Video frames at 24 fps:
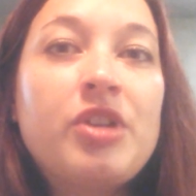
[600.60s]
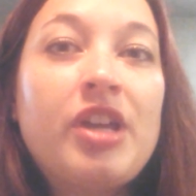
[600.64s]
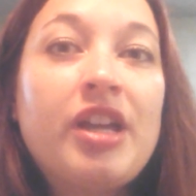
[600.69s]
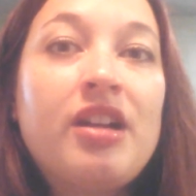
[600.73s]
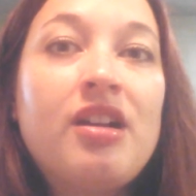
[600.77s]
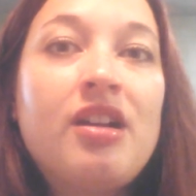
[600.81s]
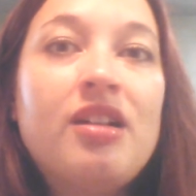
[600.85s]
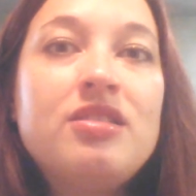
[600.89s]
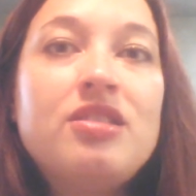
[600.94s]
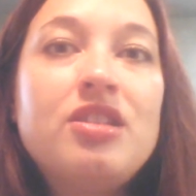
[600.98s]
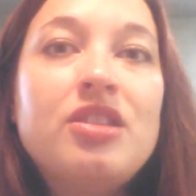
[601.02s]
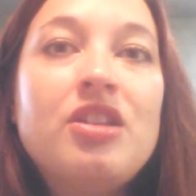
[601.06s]
when I
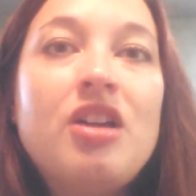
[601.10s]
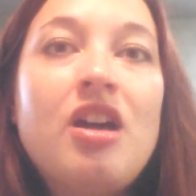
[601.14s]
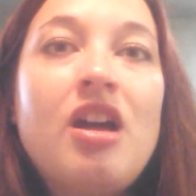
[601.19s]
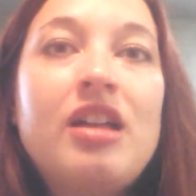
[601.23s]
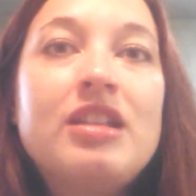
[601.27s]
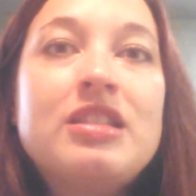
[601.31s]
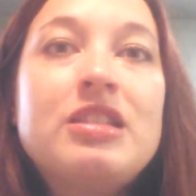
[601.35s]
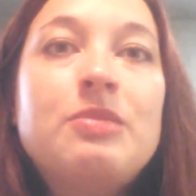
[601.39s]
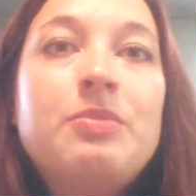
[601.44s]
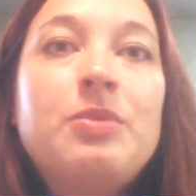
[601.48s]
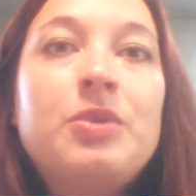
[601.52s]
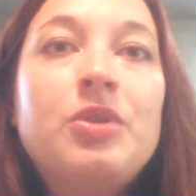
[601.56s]
got to the
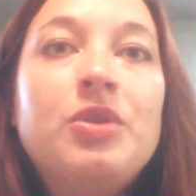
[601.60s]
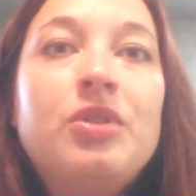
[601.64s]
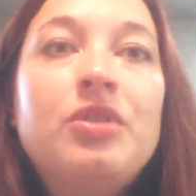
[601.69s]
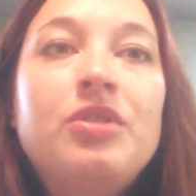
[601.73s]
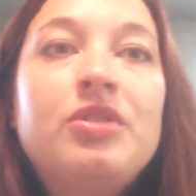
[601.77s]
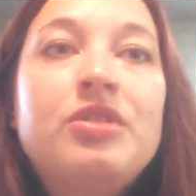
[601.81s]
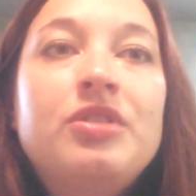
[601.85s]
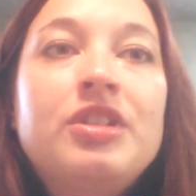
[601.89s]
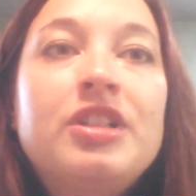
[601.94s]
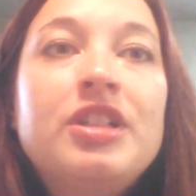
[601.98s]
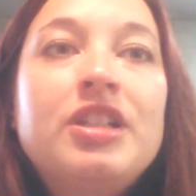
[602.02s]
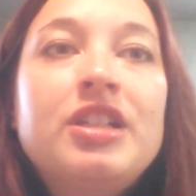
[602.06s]

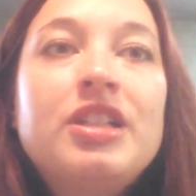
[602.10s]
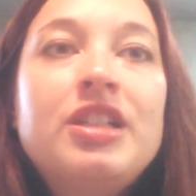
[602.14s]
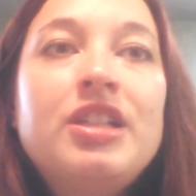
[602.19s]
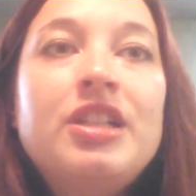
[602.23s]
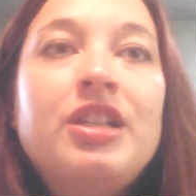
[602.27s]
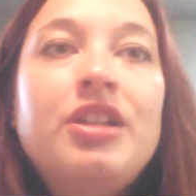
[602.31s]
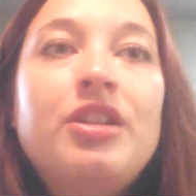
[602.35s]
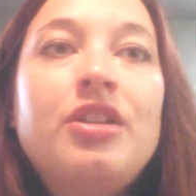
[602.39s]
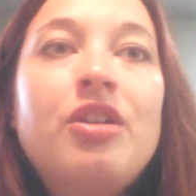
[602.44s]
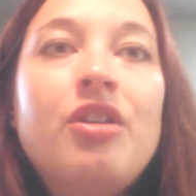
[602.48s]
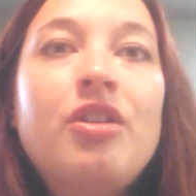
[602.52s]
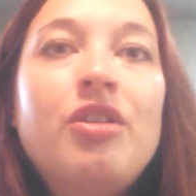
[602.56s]
hospital,
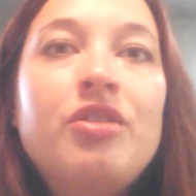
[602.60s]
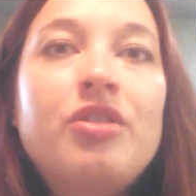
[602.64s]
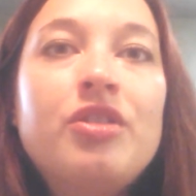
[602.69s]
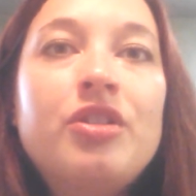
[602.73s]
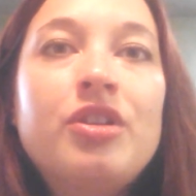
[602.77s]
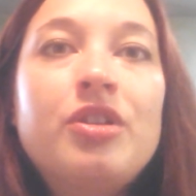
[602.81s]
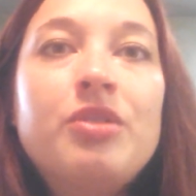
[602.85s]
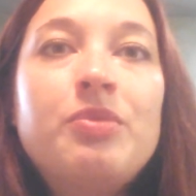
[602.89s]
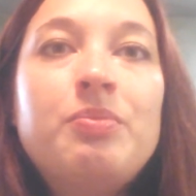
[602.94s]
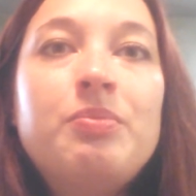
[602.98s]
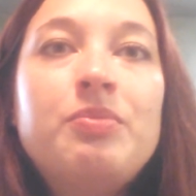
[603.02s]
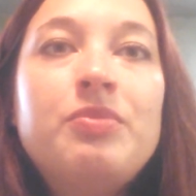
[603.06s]
you know,
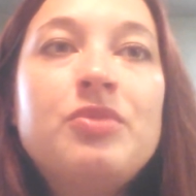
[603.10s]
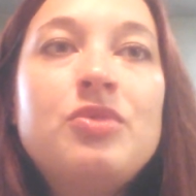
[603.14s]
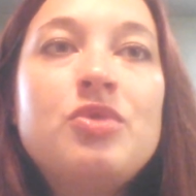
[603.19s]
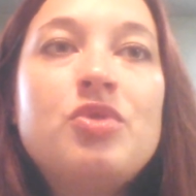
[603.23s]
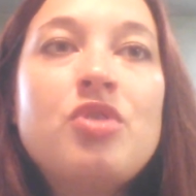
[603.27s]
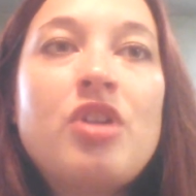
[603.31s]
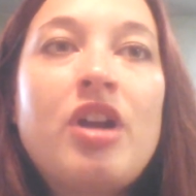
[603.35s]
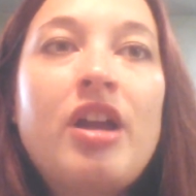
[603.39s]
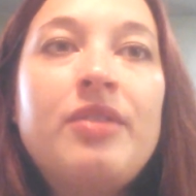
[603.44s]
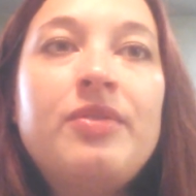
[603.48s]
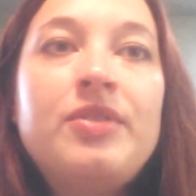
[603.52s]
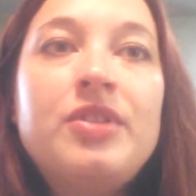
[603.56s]
they're
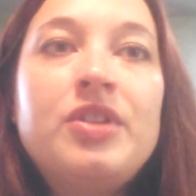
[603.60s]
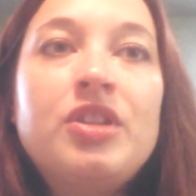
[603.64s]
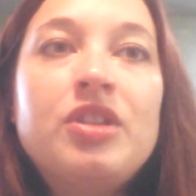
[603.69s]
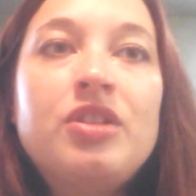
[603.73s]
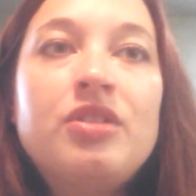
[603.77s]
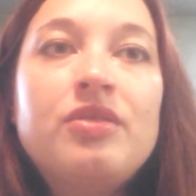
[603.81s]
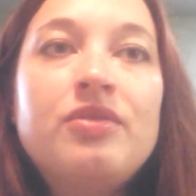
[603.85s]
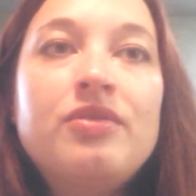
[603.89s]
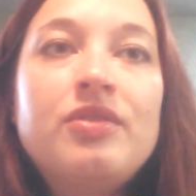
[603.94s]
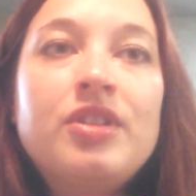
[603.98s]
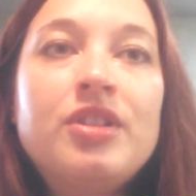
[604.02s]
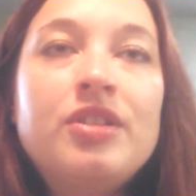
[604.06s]
driving
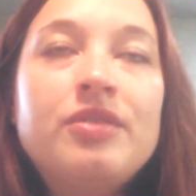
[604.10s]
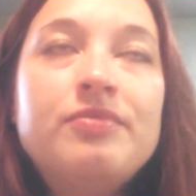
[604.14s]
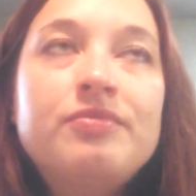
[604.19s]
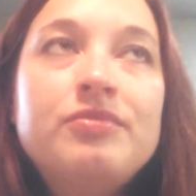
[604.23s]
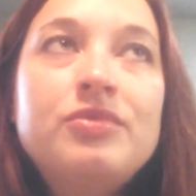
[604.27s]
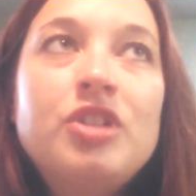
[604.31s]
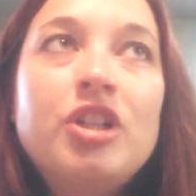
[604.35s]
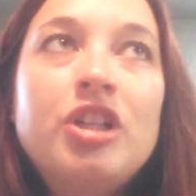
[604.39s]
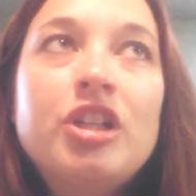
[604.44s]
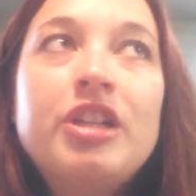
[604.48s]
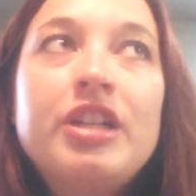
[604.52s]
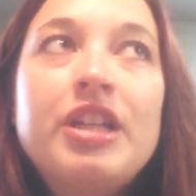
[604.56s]
the
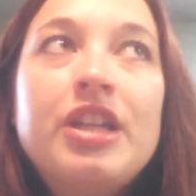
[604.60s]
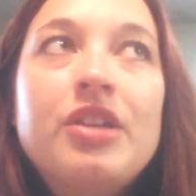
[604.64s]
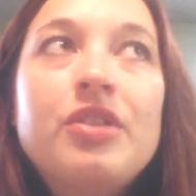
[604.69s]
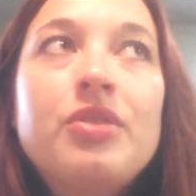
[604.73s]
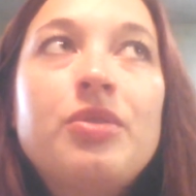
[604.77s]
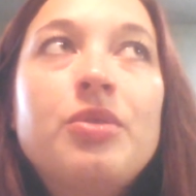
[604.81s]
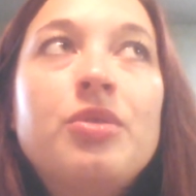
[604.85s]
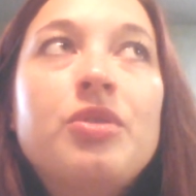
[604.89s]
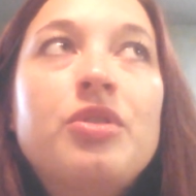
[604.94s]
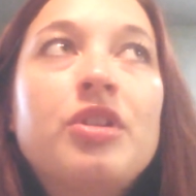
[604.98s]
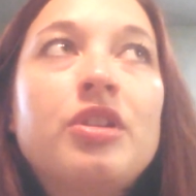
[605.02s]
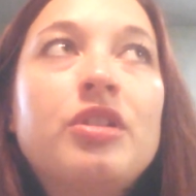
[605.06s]
gurney
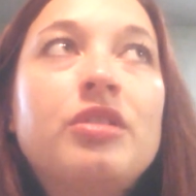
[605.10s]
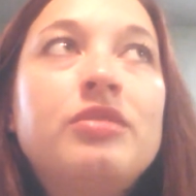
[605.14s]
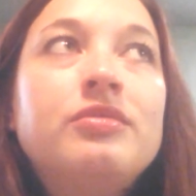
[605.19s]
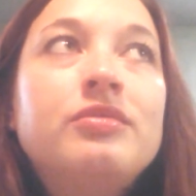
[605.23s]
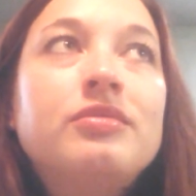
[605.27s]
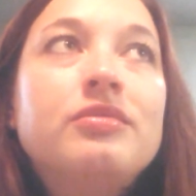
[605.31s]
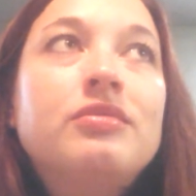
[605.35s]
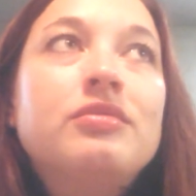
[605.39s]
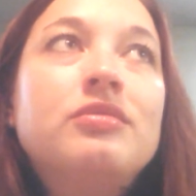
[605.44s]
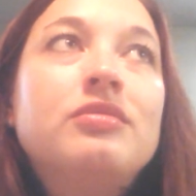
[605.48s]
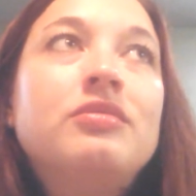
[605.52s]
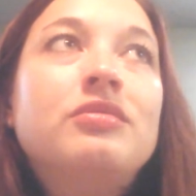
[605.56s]
through the
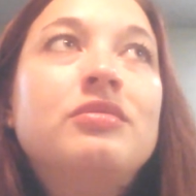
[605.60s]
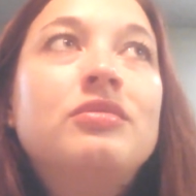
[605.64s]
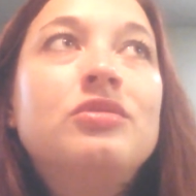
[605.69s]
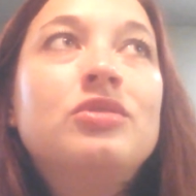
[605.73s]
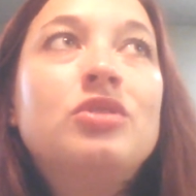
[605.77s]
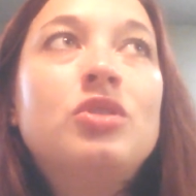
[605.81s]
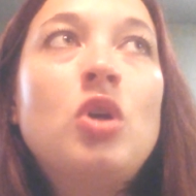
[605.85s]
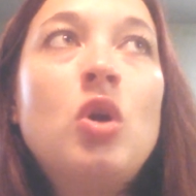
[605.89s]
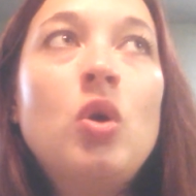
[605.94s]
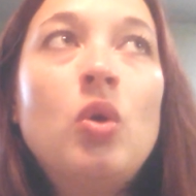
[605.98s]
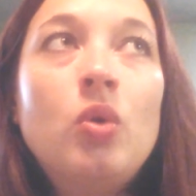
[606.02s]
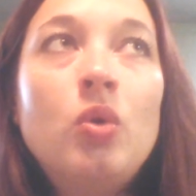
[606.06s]

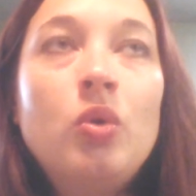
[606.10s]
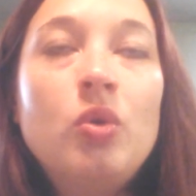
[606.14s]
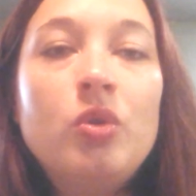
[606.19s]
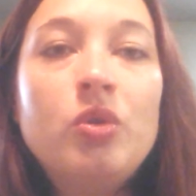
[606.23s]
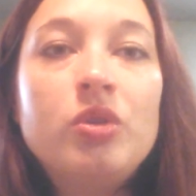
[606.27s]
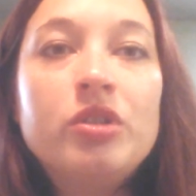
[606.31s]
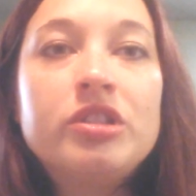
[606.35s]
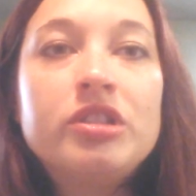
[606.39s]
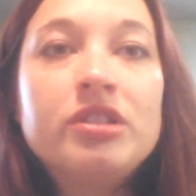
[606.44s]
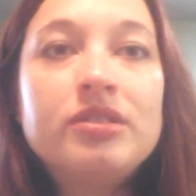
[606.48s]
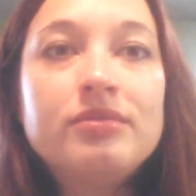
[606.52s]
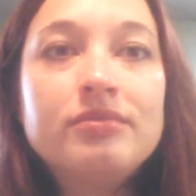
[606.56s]

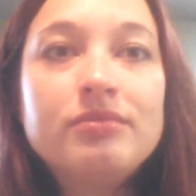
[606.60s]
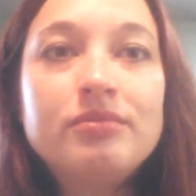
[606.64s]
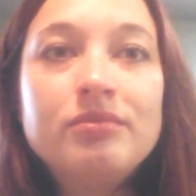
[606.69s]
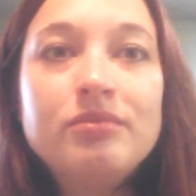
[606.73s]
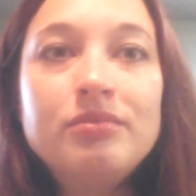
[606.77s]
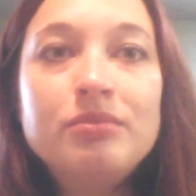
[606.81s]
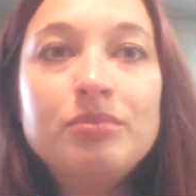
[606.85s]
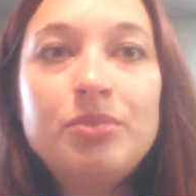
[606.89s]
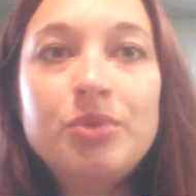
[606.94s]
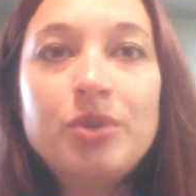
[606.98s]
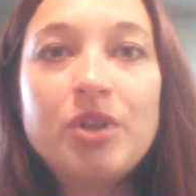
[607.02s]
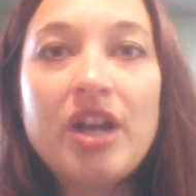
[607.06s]
cold,
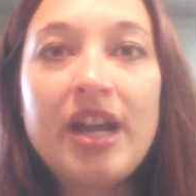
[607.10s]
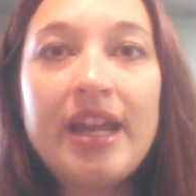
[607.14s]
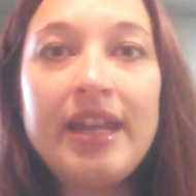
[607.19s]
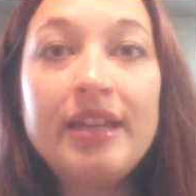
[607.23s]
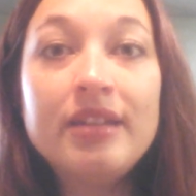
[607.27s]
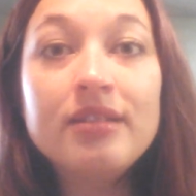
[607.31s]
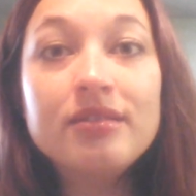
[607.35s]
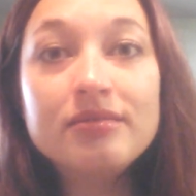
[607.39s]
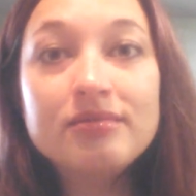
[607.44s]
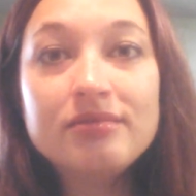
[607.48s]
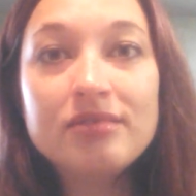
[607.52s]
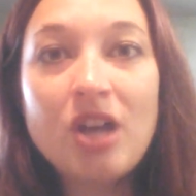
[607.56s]

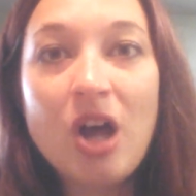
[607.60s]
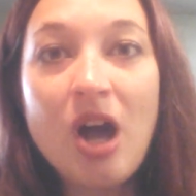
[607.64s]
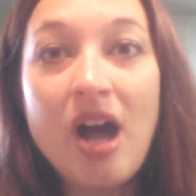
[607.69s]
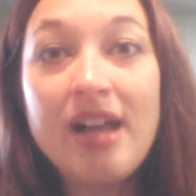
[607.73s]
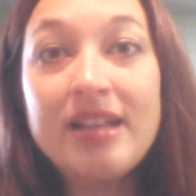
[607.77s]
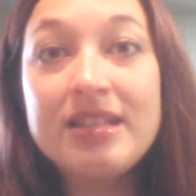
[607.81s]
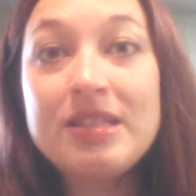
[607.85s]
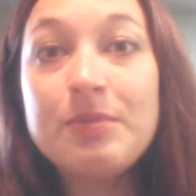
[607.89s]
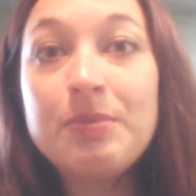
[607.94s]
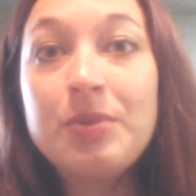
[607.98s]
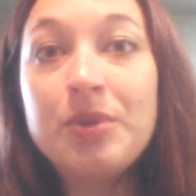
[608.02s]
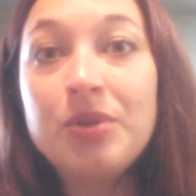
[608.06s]
bright
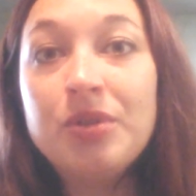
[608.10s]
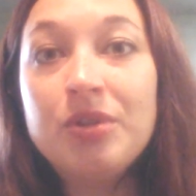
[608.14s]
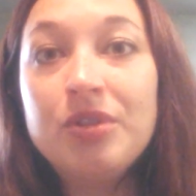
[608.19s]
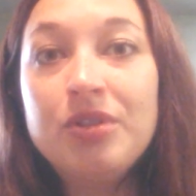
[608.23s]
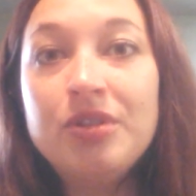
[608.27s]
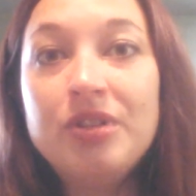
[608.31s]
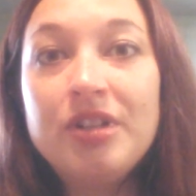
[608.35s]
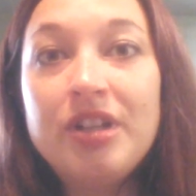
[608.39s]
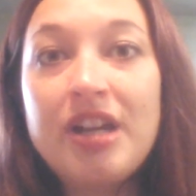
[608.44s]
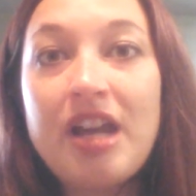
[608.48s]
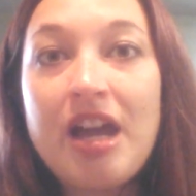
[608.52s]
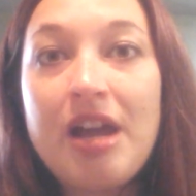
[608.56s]

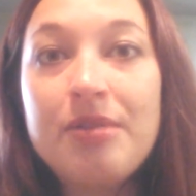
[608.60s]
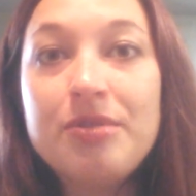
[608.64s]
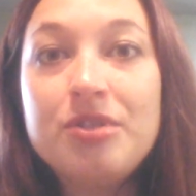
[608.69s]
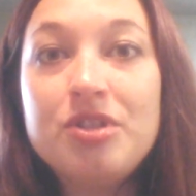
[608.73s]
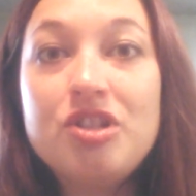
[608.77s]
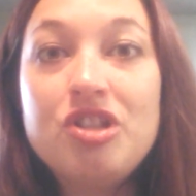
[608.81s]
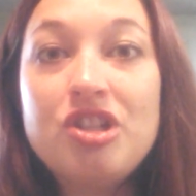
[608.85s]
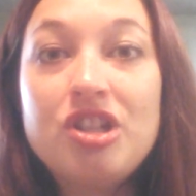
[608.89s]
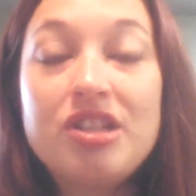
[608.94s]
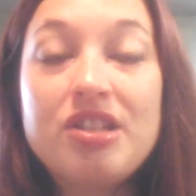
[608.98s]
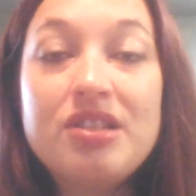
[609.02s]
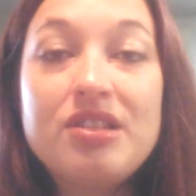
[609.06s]
hospital, and I was
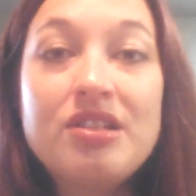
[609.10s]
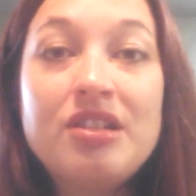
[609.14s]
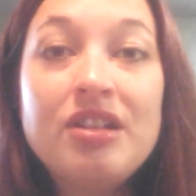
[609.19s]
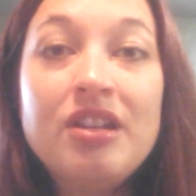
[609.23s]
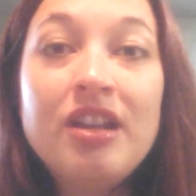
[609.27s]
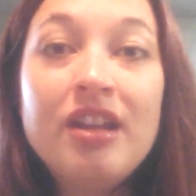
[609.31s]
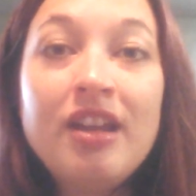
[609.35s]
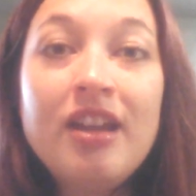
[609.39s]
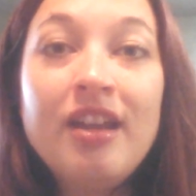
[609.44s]
just,